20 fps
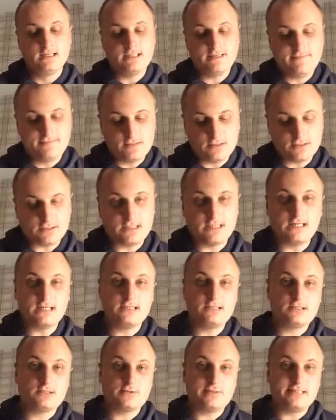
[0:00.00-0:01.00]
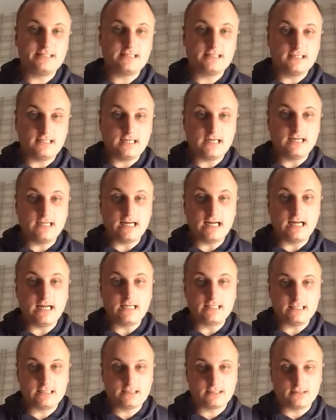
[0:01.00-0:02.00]
David Ornstein has tweeted
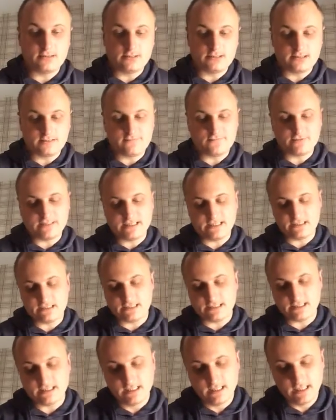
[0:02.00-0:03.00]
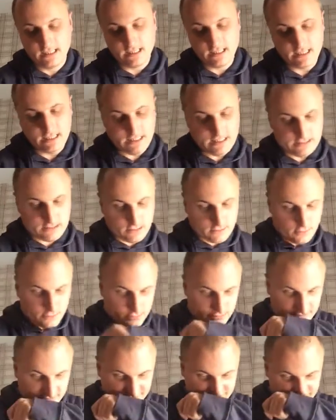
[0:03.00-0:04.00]
an exclusive, right. So
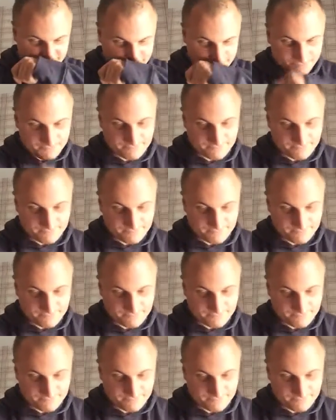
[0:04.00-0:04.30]
exclusive.